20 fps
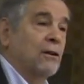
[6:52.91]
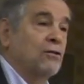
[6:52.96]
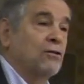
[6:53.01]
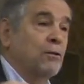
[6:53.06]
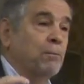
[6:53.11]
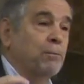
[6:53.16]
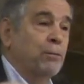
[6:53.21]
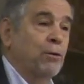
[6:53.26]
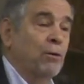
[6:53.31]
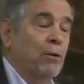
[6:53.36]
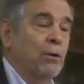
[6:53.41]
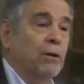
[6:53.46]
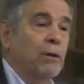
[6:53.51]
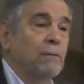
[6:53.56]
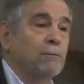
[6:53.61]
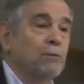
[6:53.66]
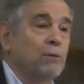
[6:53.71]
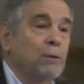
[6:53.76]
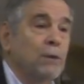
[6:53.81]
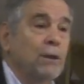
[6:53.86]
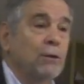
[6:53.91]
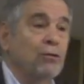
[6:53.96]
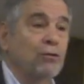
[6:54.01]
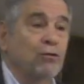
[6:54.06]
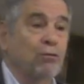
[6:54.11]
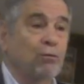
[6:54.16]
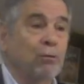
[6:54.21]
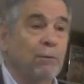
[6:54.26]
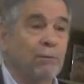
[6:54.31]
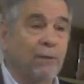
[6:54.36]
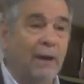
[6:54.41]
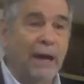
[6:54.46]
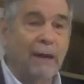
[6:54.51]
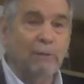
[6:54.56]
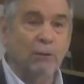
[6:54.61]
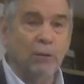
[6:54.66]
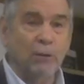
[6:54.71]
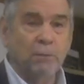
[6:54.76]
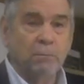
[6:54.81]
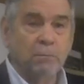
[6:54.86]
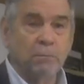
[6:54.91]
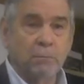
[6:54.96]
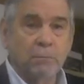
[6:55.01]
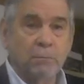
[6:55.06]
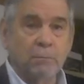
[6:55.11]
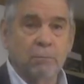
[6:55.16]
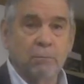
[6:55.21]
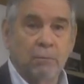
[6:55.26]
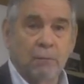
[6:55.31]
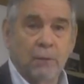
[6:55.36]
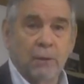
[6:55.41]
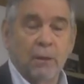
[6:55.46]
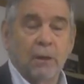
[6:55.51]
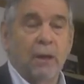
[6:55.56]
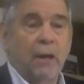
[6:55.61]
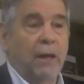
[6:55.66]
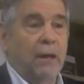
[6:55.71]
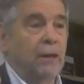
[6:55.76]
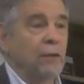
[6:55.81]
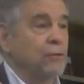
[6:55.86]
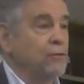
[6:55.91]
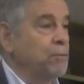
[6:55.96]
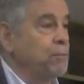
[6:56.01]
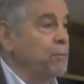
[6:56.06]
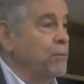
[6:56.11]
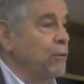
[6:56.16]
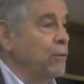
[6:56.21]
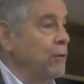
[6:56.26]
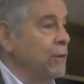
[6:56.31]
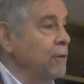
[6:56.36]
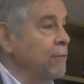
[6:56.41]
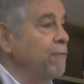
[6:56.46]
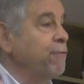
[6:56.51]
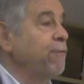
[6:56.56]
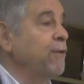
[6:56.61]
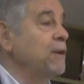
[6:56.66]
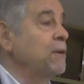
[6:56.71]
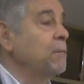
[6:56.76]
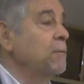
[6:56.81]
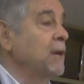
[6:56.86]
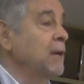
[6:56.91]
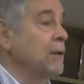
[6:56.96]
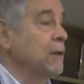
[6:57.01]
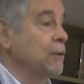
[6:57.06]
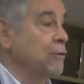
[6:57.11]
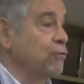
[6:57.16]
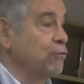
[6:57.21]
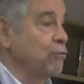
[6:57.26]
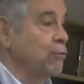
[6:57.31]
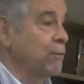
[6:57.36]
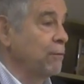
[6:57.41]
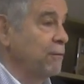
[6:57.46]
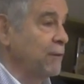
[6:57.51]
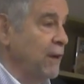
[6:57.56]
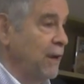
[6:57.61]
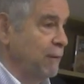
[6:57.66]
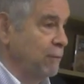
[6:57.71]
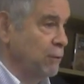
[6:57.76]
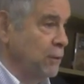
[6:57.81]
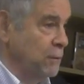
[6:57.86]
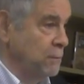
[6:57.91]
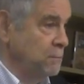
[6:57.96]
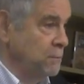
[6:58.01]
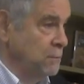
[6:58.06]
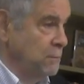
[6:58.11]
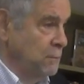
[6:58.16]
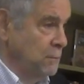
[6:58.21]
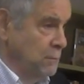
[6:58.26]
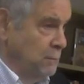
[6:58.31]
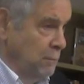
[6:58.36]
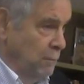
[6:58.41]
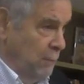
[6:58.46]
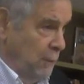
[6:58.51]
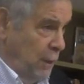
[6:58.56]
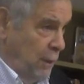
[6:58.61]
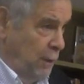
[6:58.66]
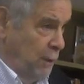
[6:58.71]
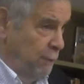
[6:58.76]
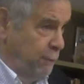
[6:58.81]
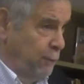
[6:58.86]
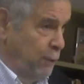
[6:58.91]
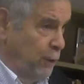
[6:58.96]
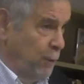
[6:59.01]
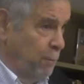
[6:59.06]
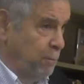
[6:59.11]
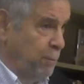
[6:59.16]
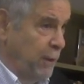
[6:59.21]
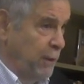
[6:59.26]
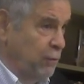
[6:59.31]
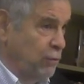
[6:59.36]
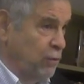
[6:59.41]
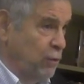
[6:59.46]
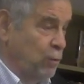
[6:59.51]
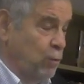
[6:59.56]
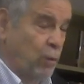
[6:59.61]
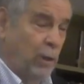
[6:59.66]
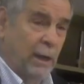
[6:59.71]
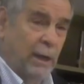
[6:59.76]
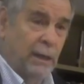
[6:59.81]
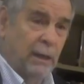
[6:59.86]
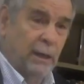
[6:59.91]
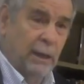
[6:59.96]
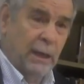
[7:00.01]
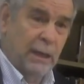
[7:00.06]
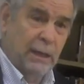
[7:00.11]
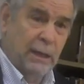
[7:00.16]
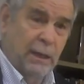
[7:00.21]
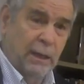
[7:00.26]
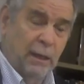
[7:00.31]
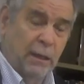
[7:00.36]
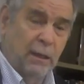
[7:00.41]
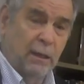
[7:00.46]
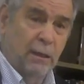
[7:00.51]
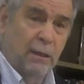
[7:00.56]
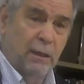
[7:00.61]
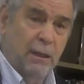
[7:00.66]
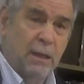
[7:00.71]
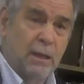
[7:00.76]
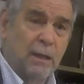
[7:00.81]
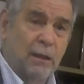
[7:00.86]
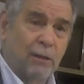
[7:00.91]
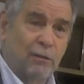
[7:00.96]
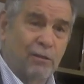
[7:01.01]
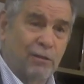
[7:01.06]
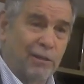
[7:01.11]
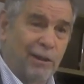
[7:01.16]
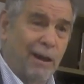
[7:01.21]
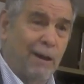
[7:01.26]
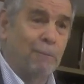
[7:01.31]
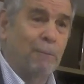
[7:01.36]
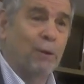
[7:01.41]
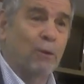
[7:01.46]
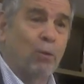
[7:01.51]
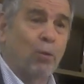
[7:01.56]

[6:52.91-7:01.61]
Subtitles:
It's a period of religious revival, and it's a period of fundamentalist revival in a very basic way, hitting the Islamic